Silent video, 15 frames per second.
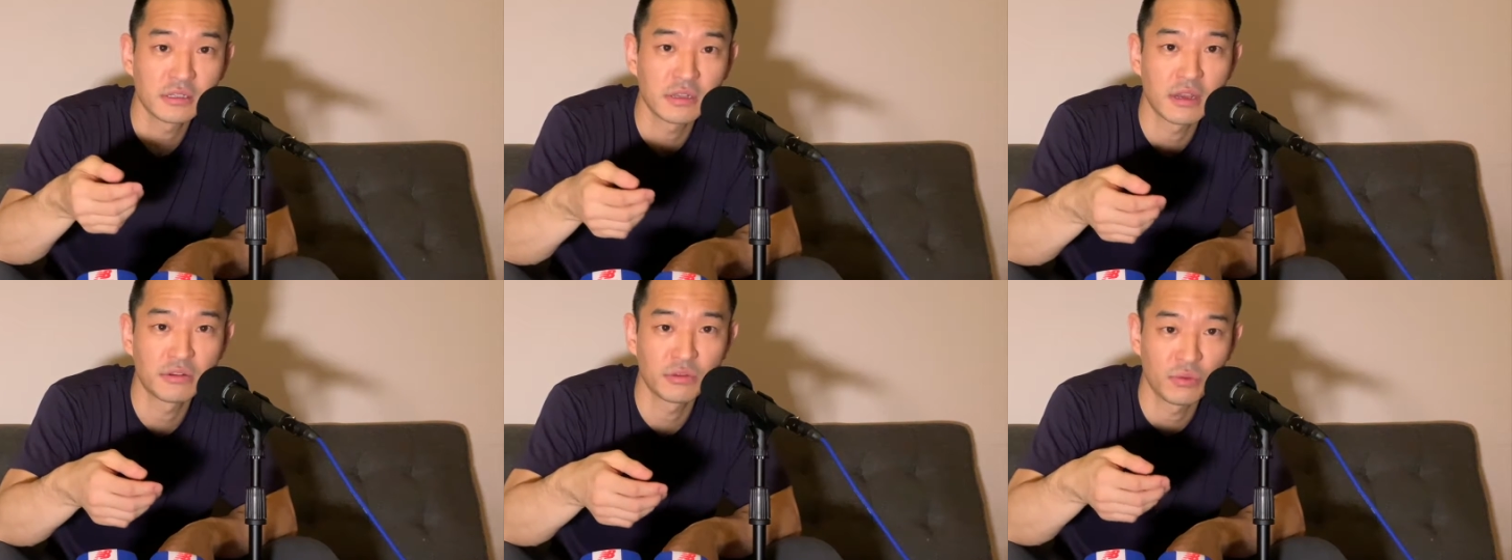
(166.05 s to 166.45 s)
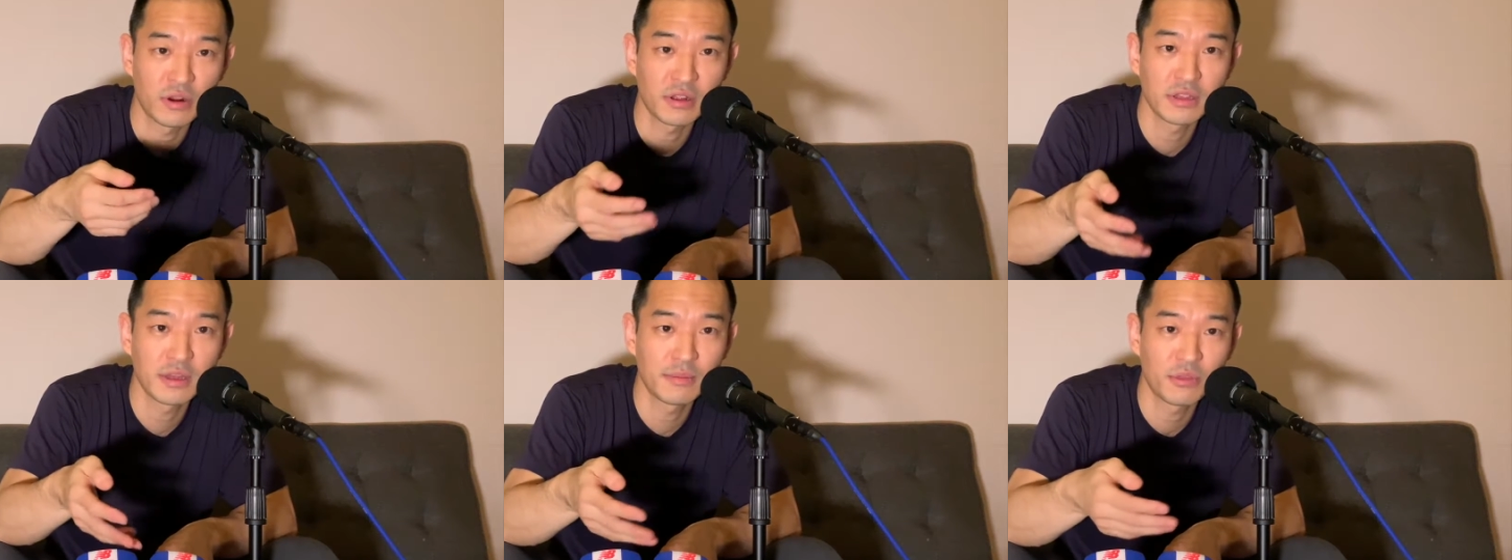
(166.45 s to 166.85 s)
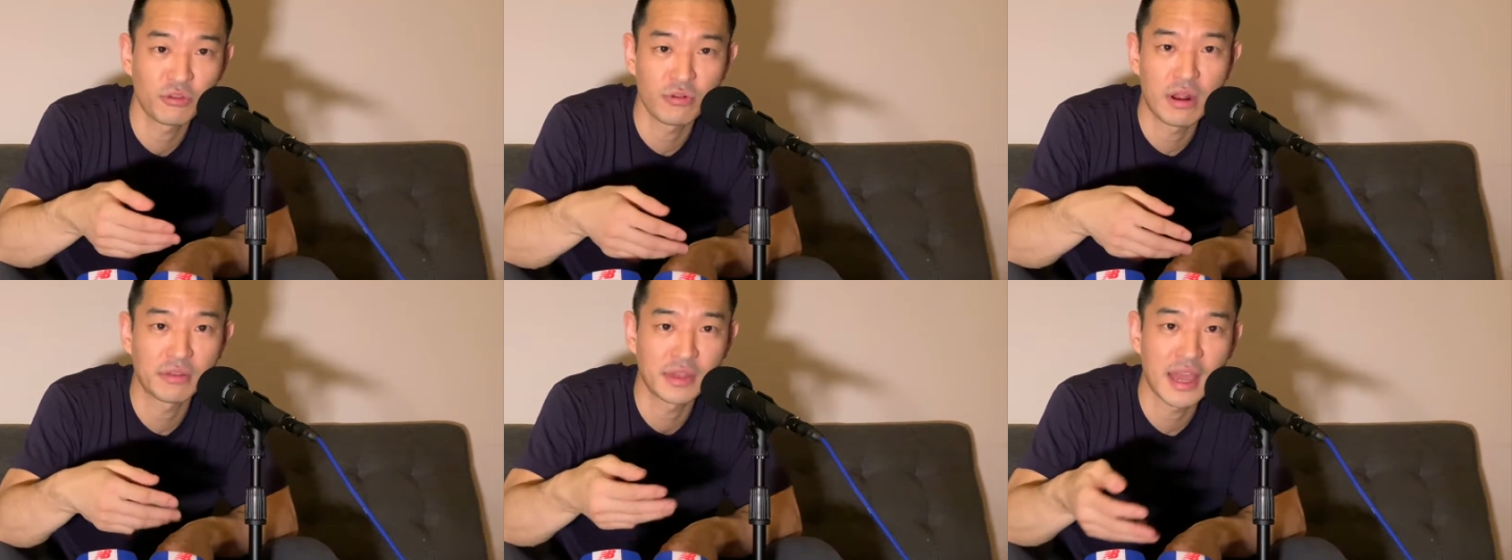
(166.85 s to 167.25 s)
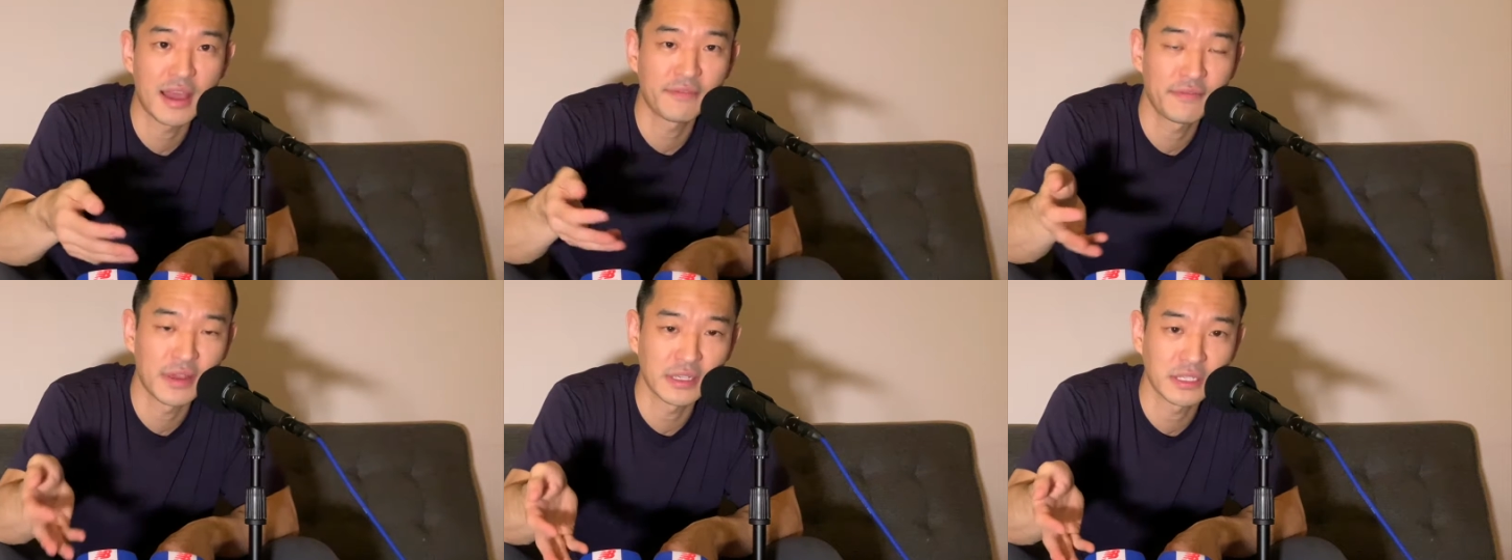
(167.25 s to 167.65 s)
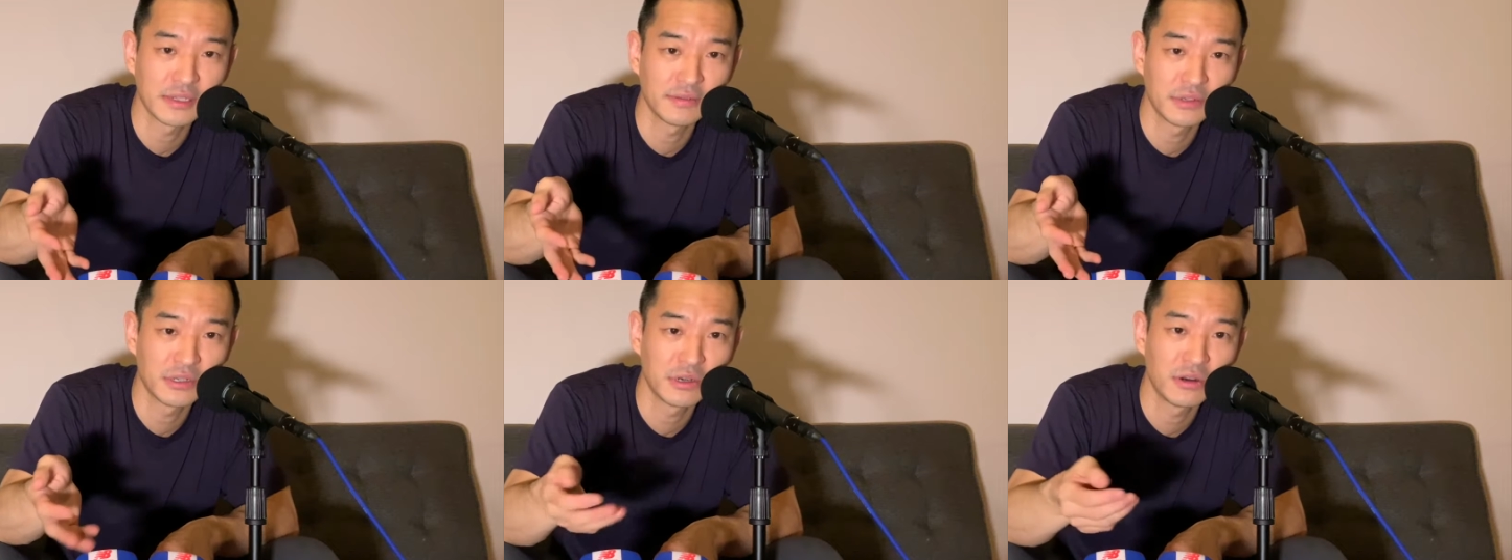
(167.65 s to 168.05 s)
so I was wearing them throughout that
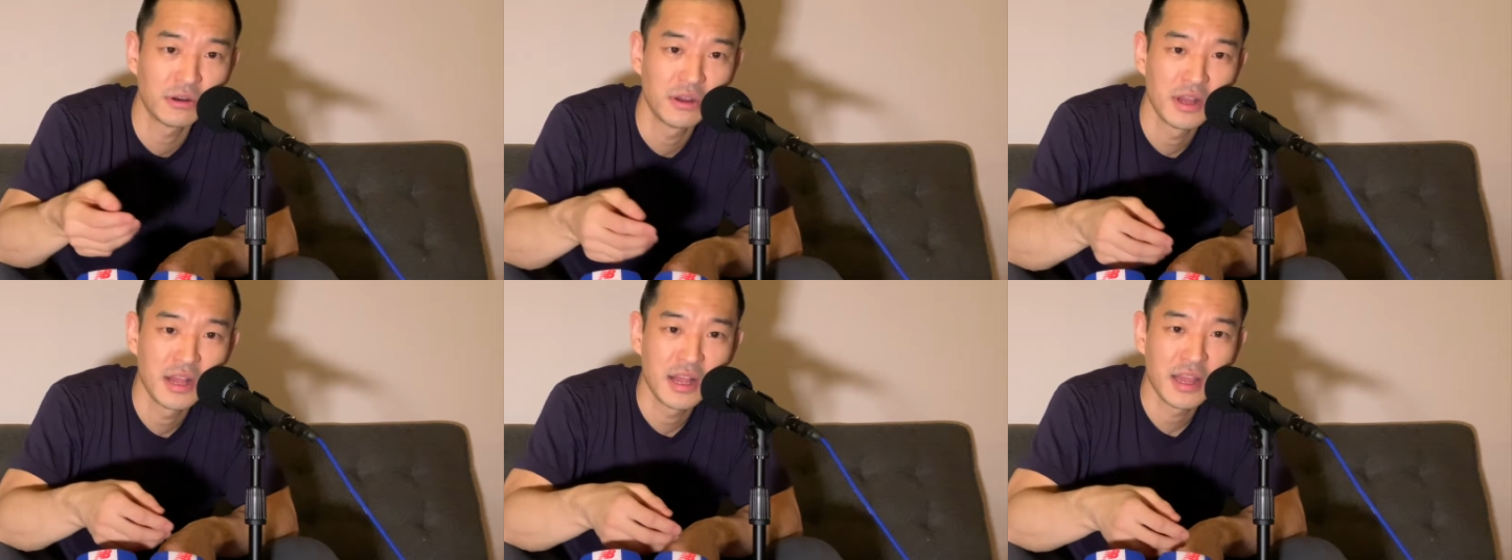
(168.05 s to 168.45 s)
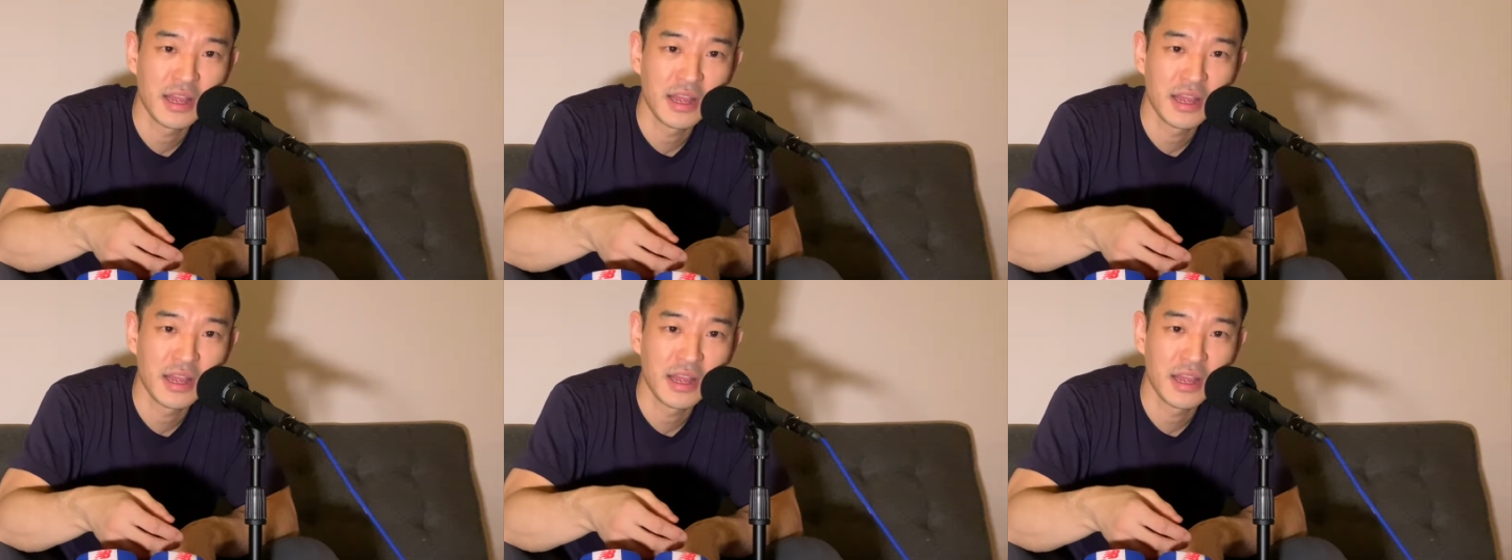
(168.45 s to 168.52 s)
festival,